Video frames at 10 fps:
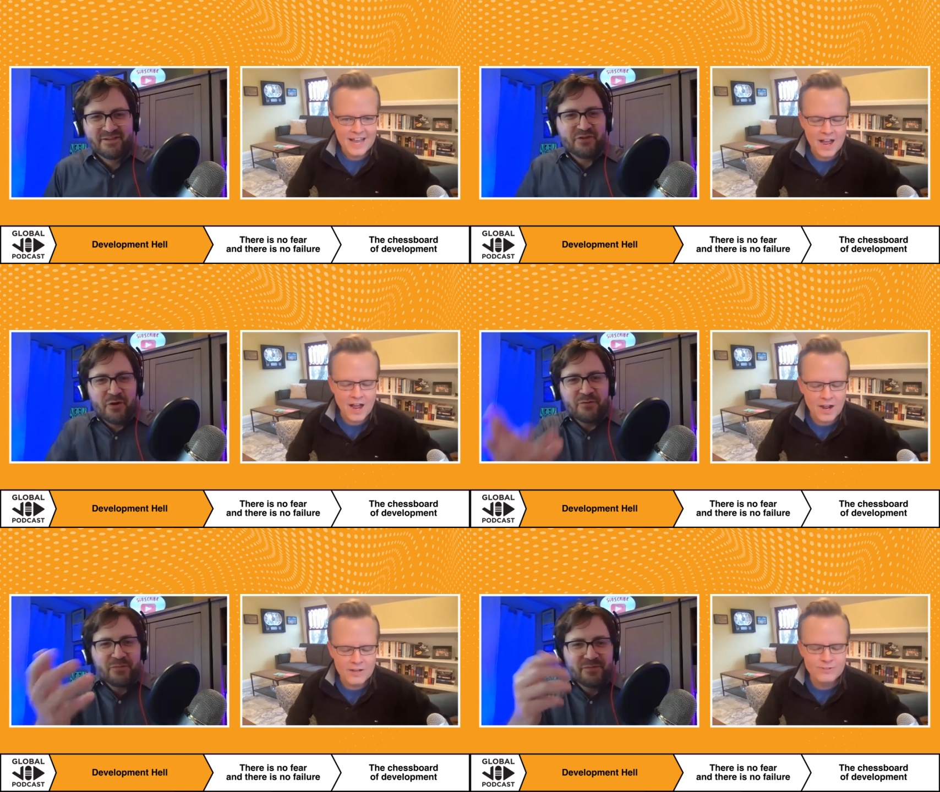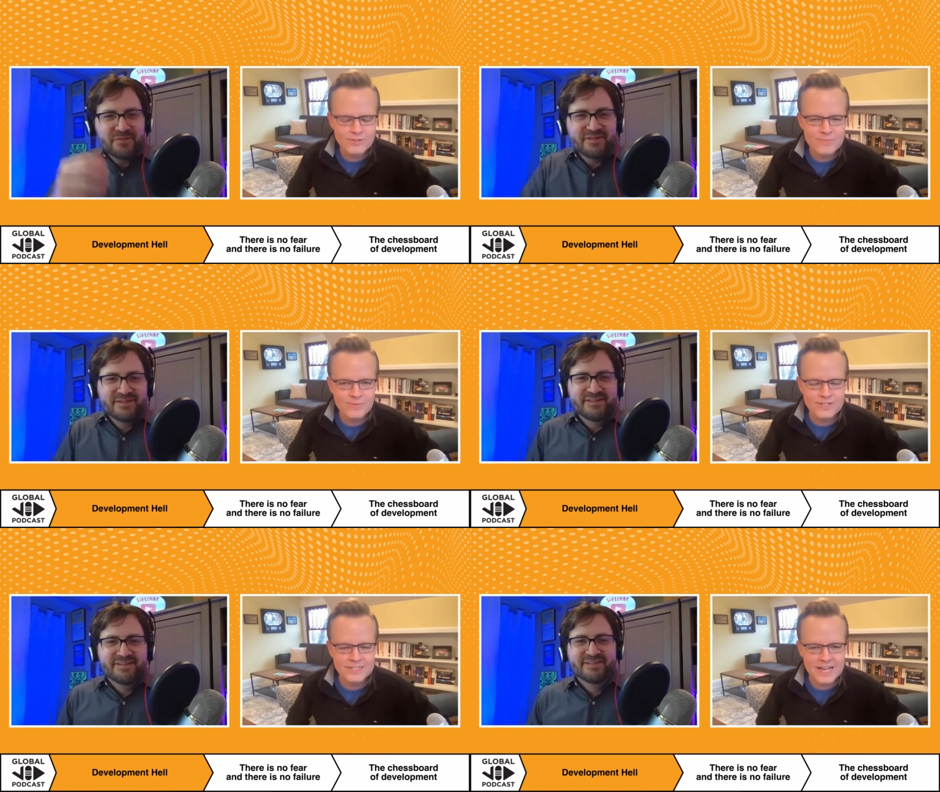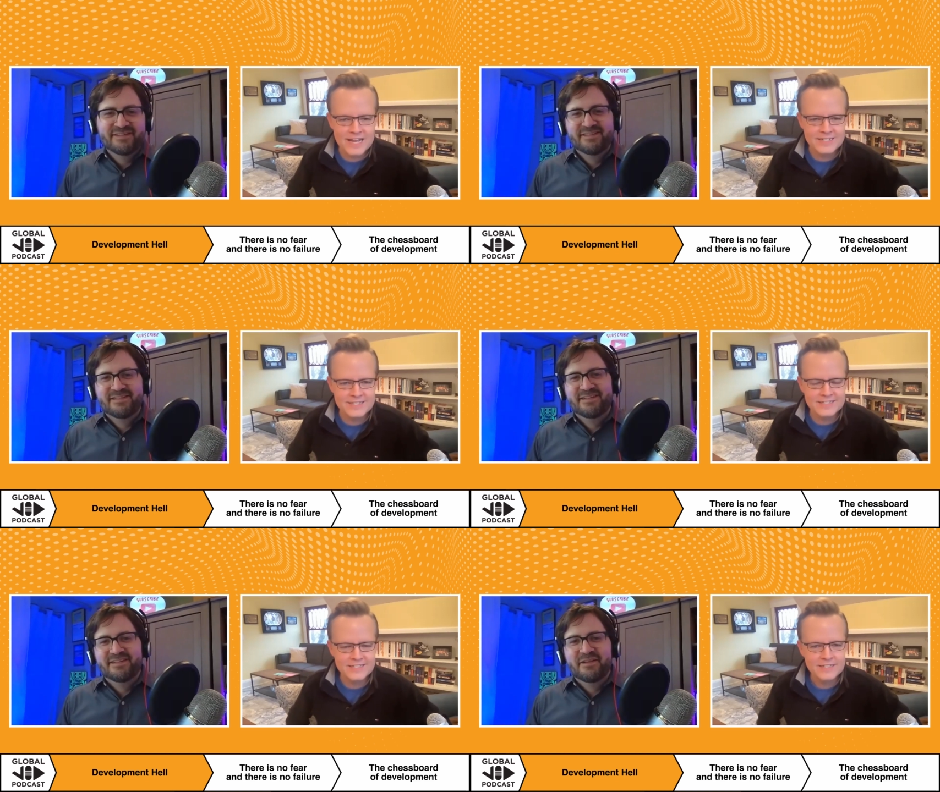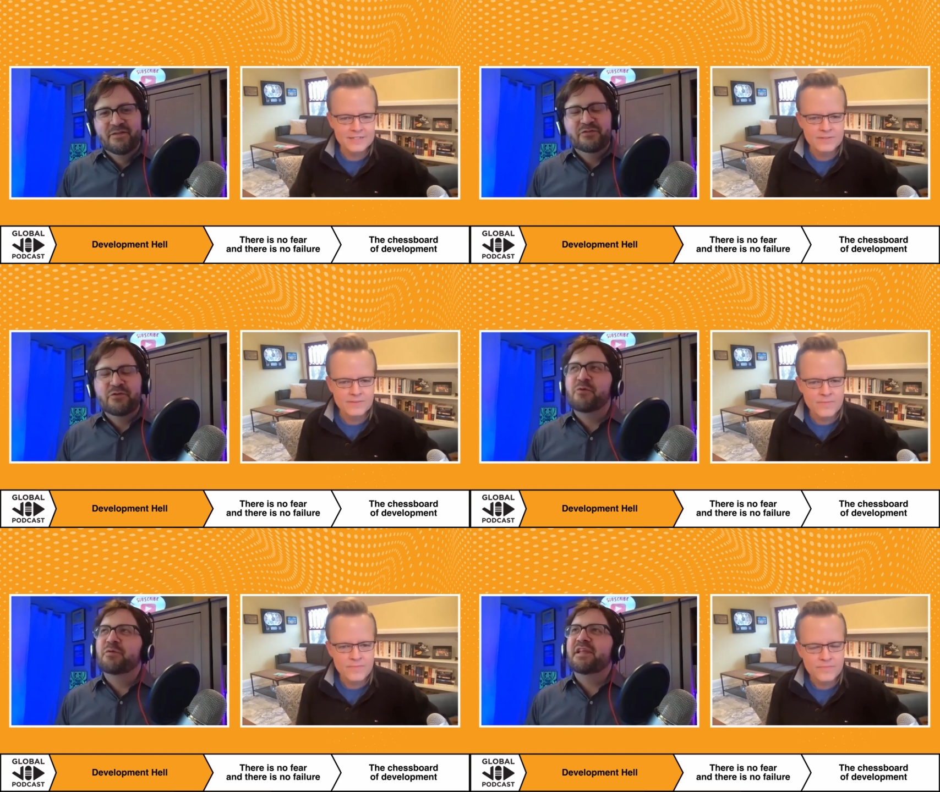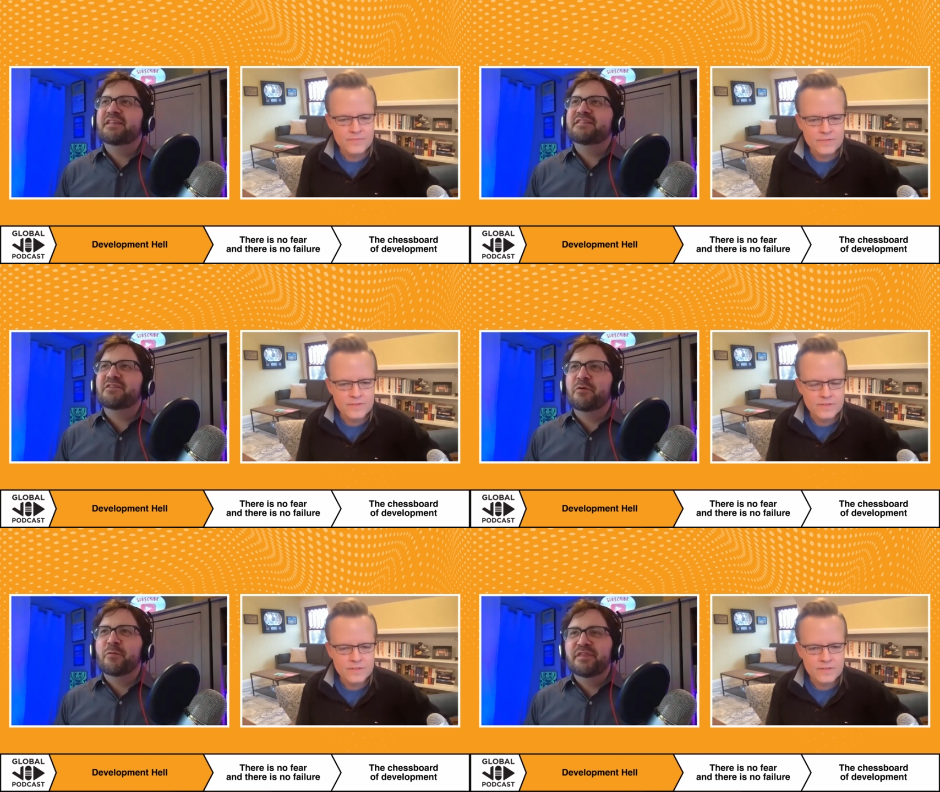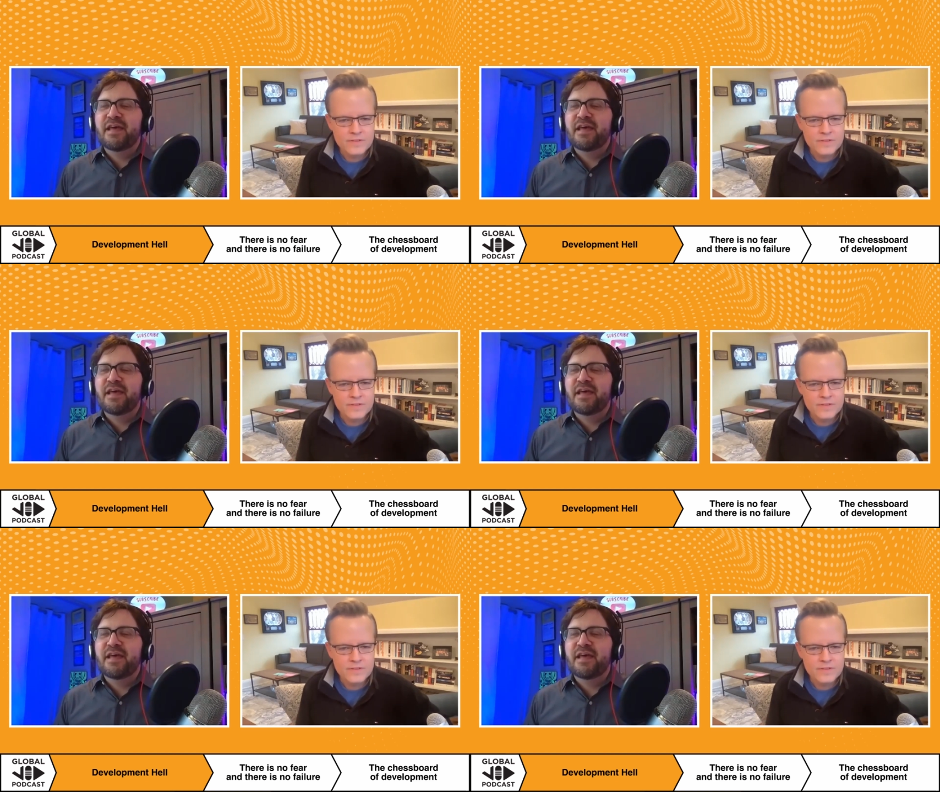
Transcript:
Speaker 1: 100%. So let's start with